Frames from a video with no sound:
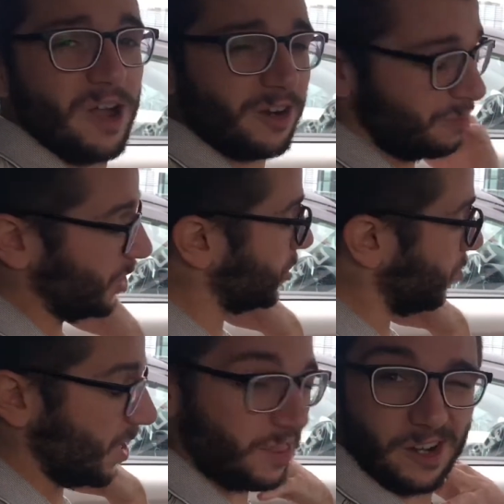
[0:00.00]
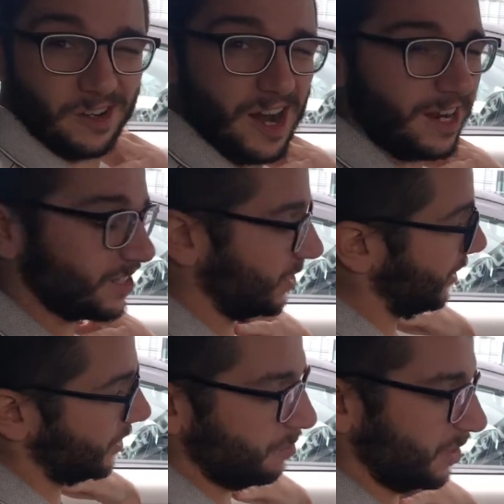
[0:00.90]
going to be spraining their necks. So
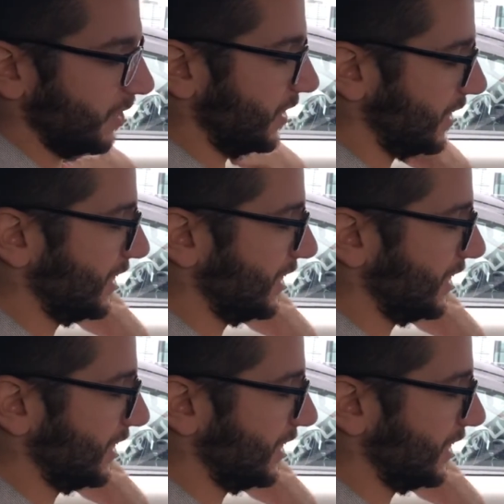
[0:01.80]
that's something that they did